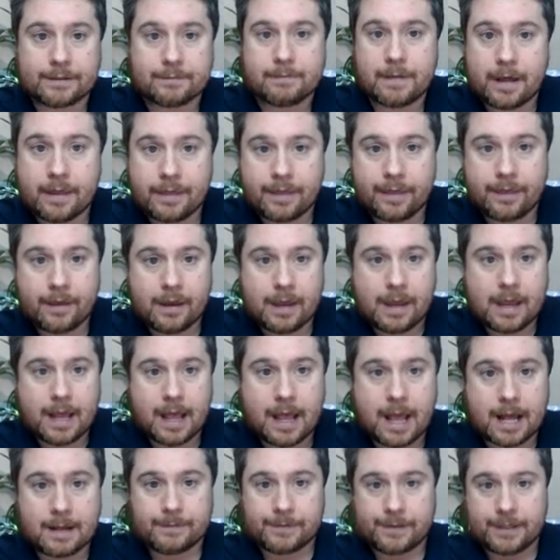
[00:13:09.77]
a month.
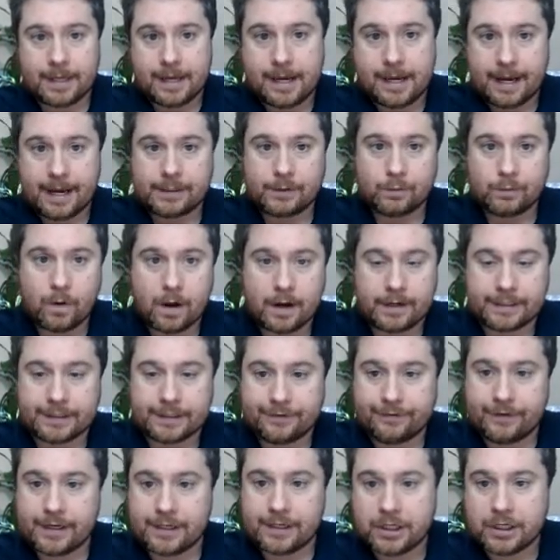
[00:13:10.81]
So the next one is
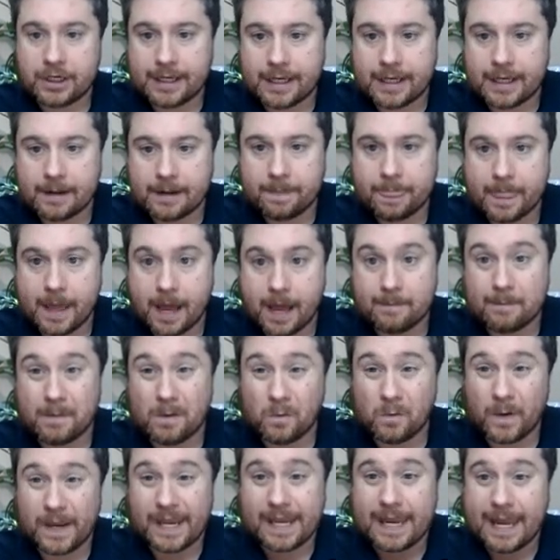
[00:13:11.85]
featured here,
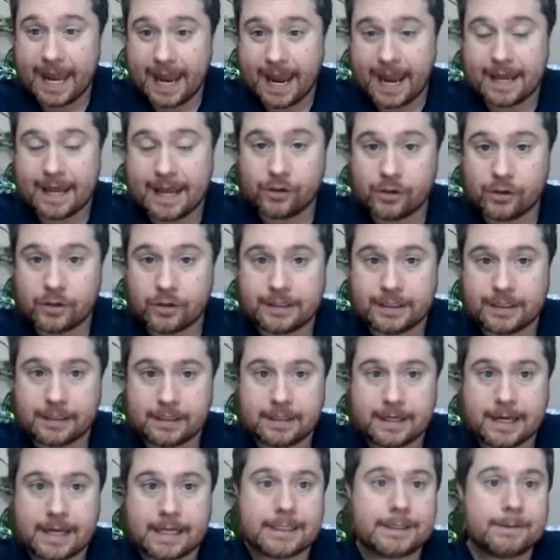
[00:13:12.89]
but we can use the
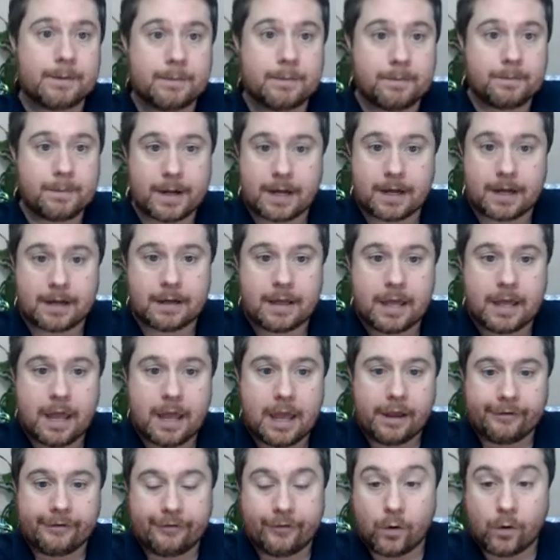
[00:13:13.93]
announcement bar
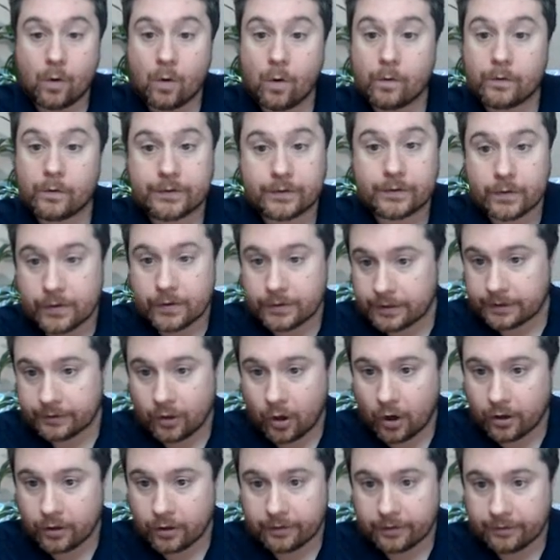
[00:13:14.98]
for all sorts of
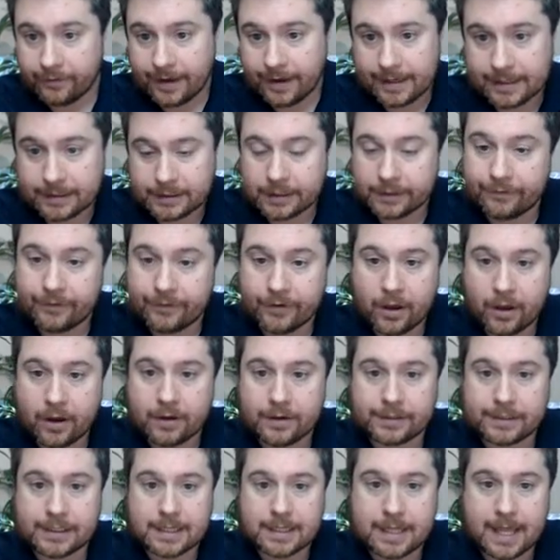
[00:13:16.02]
local events. So for
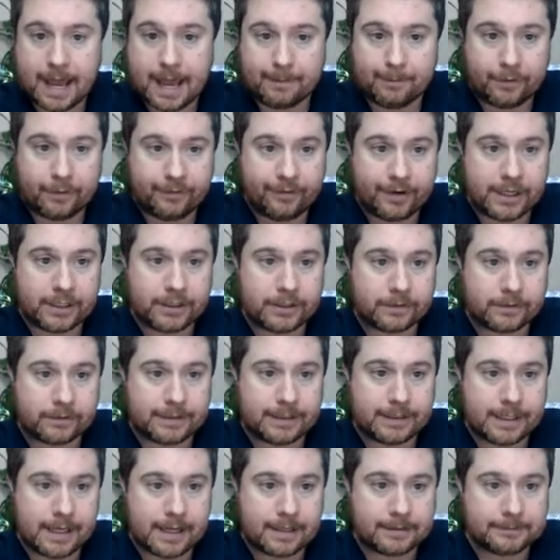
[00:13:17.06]
those in that professional
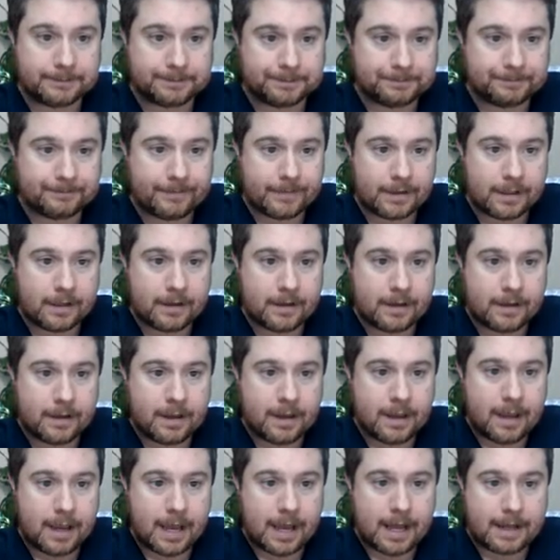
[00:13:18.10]
tier
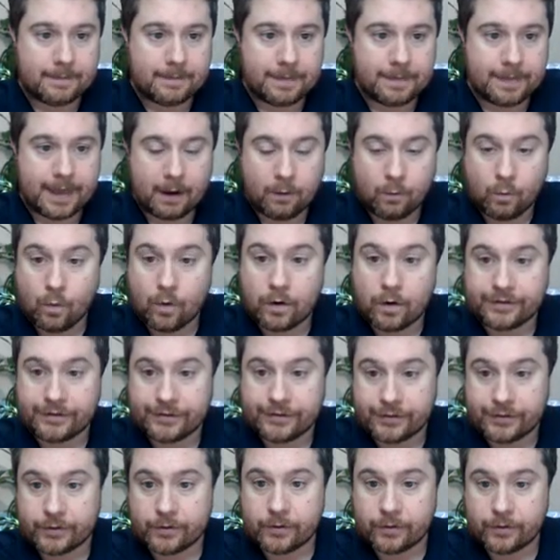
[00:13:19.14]
that want
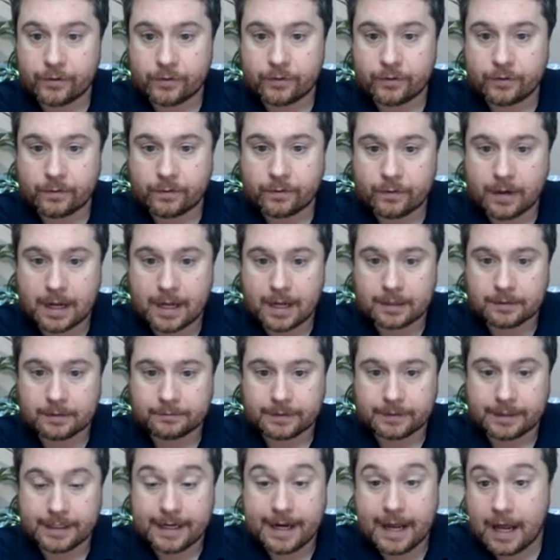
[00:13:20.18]
to
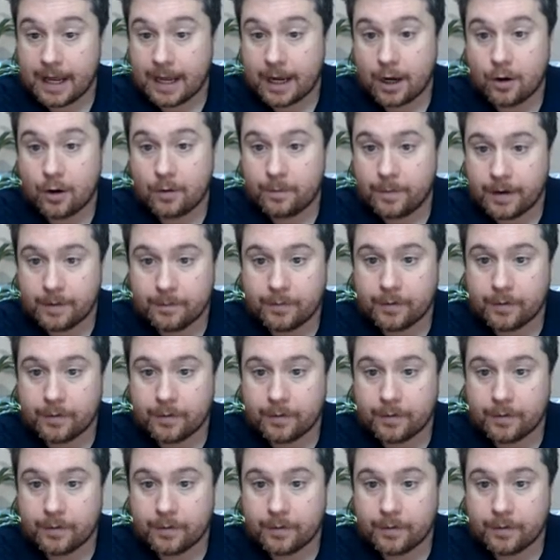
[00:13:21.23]
get our help in